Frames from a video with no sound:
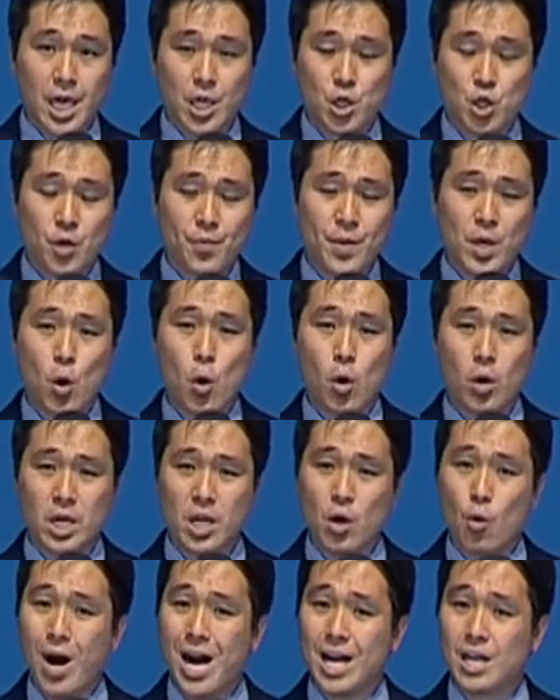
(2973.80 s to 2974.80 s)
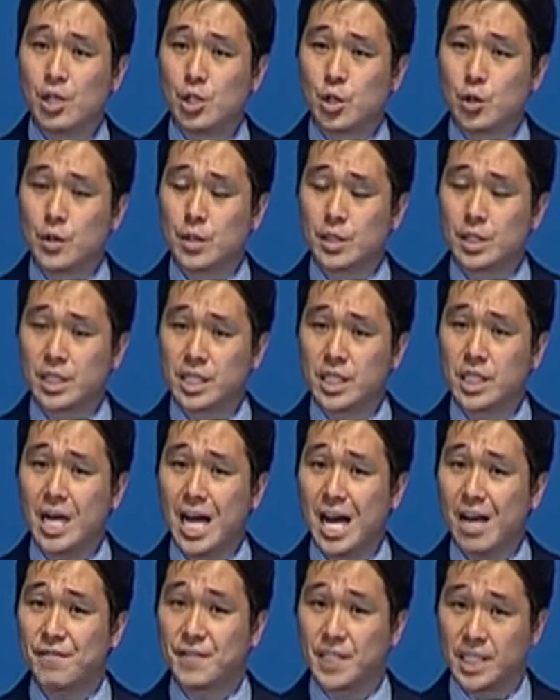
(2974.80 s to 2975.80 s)
Can you be holy while you still
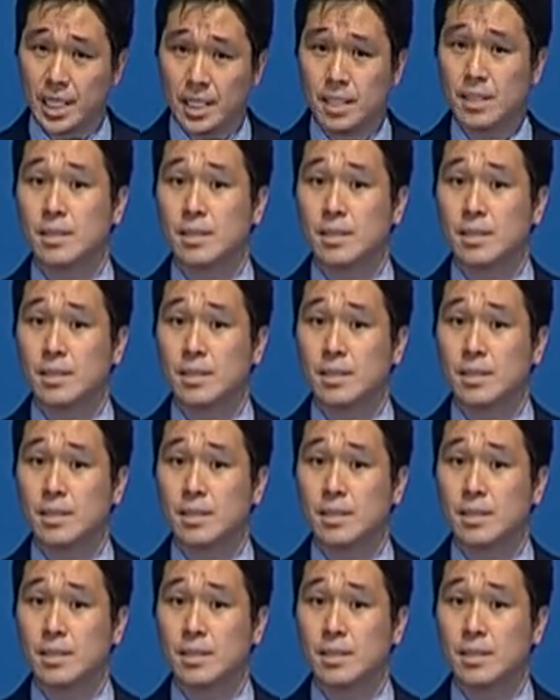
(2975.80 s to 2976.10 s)
have sin?